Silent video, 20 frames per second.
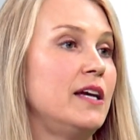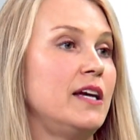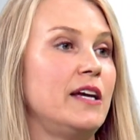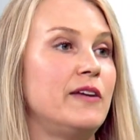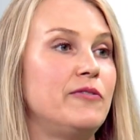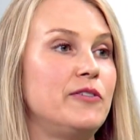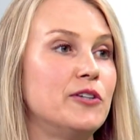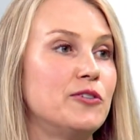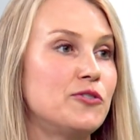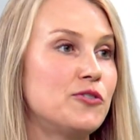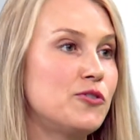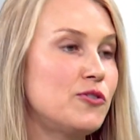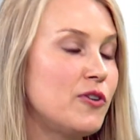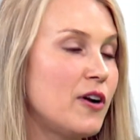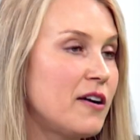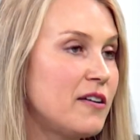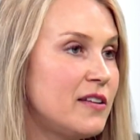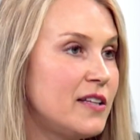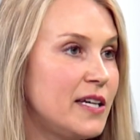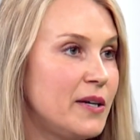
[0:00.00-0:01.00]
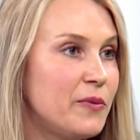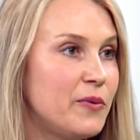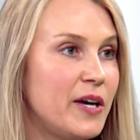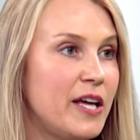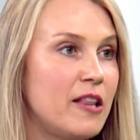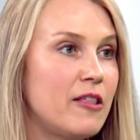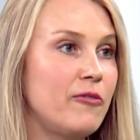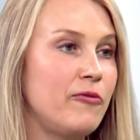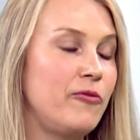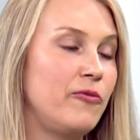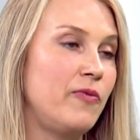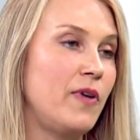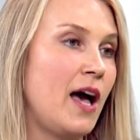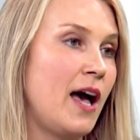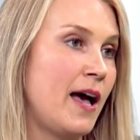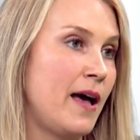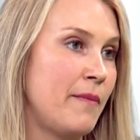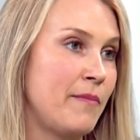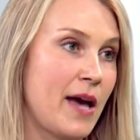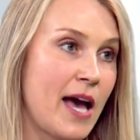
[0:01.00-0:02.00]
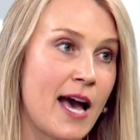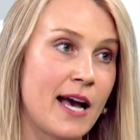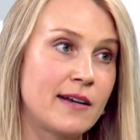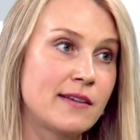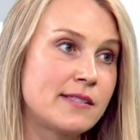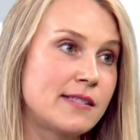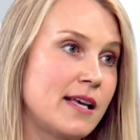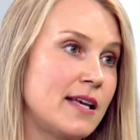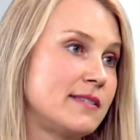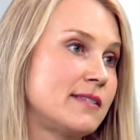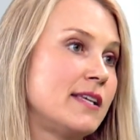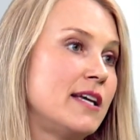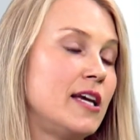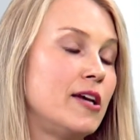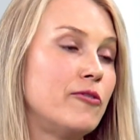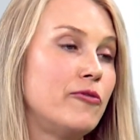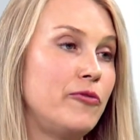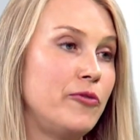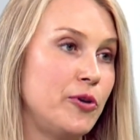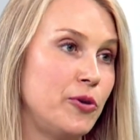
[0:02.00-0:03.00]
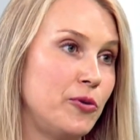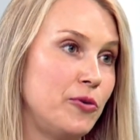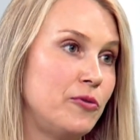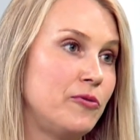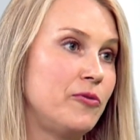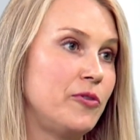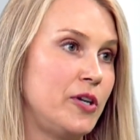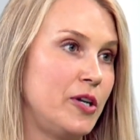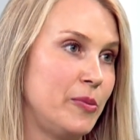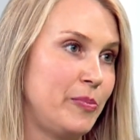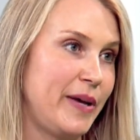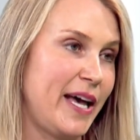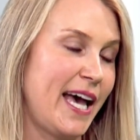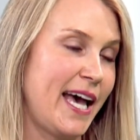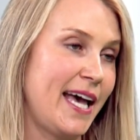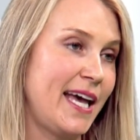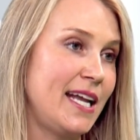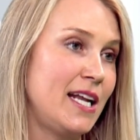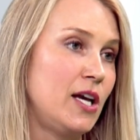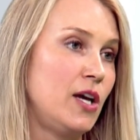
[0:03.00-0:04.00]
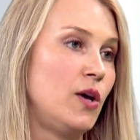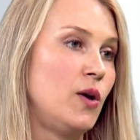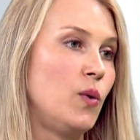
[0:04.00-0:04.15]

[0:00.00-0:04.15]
if you're struggling with um, accessing food for your pet,